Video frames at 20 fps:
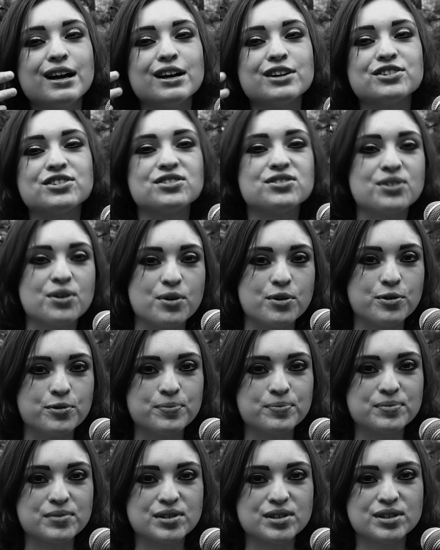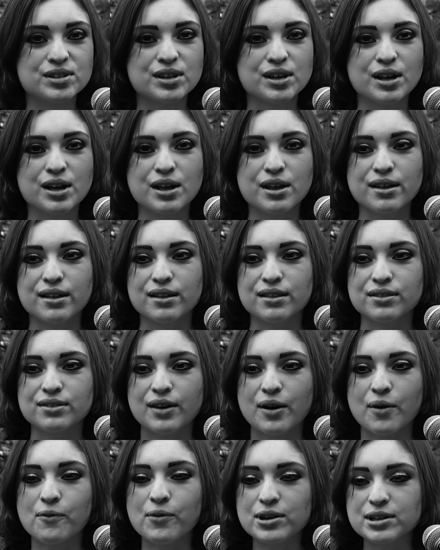assumes
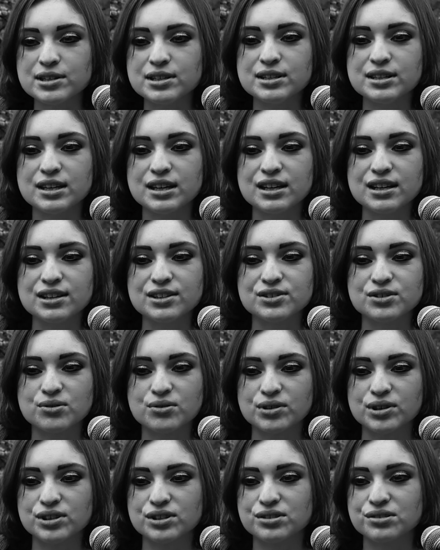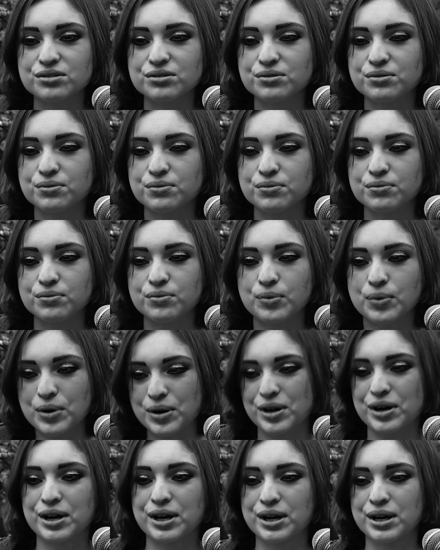that what you need is going to
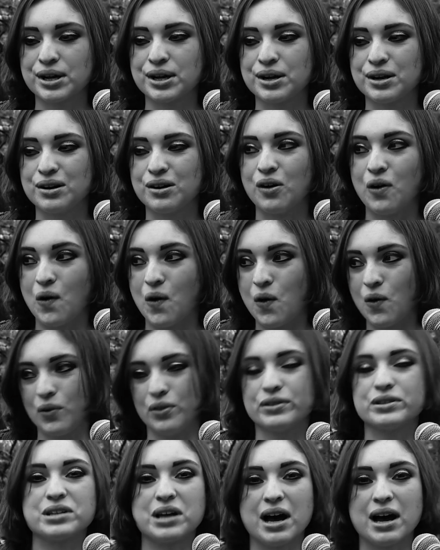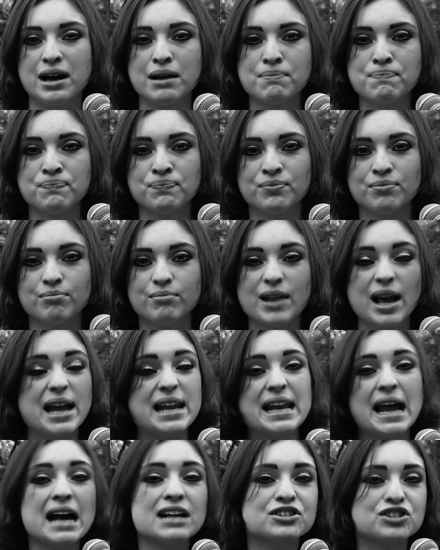work all the time.
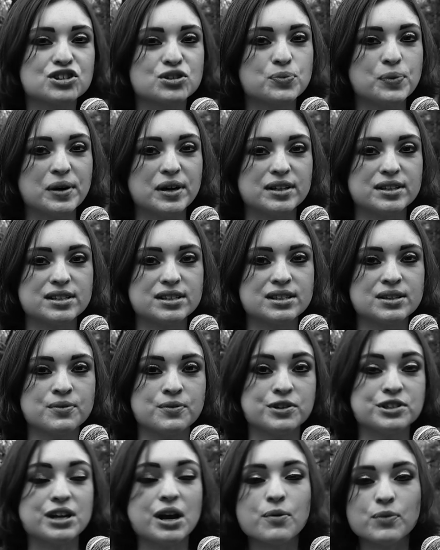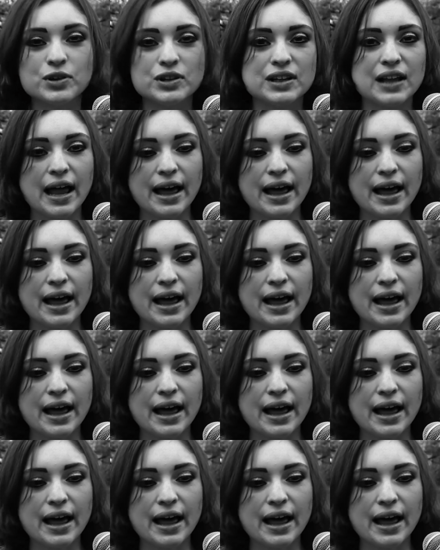And not just once, which I really